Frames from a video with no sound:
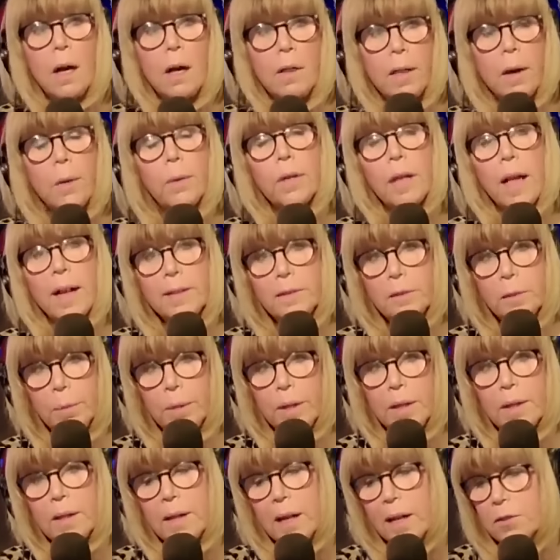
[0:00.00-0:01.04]
They would like to
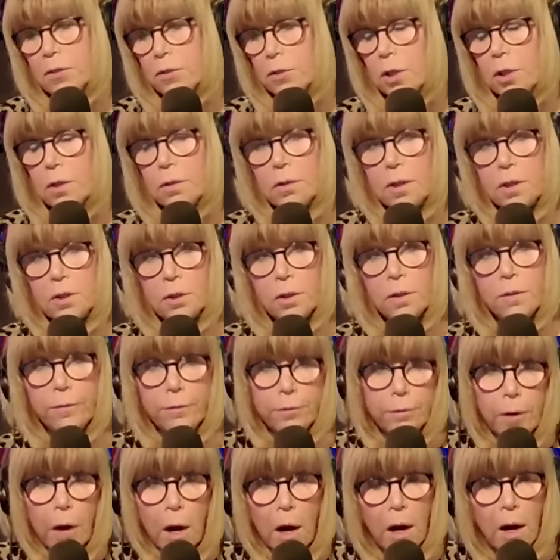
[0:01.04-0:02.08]
be the next generation of
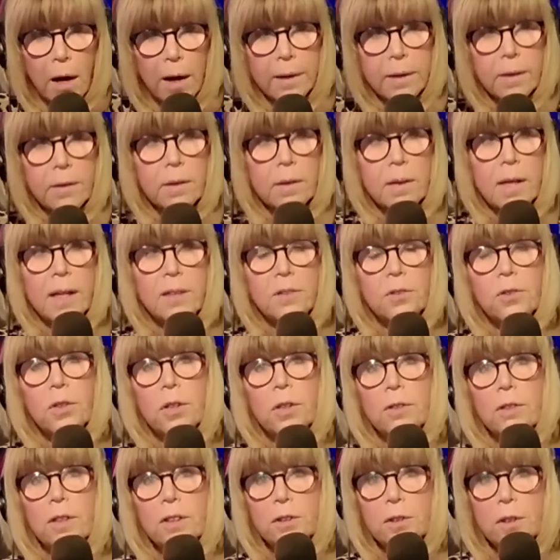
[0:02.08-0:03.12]
fraud, the next
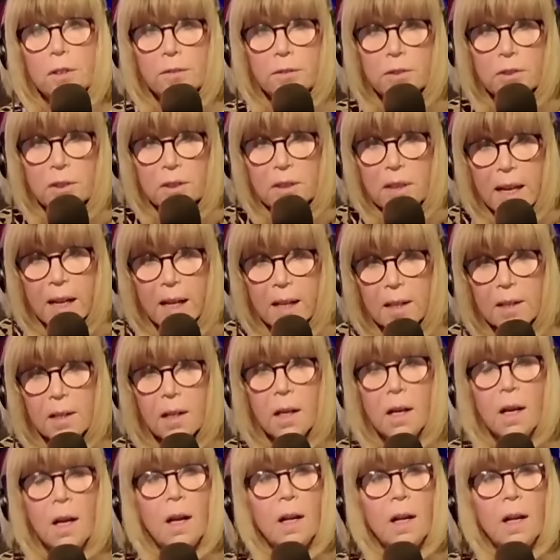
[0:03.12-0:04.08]
generation of snake,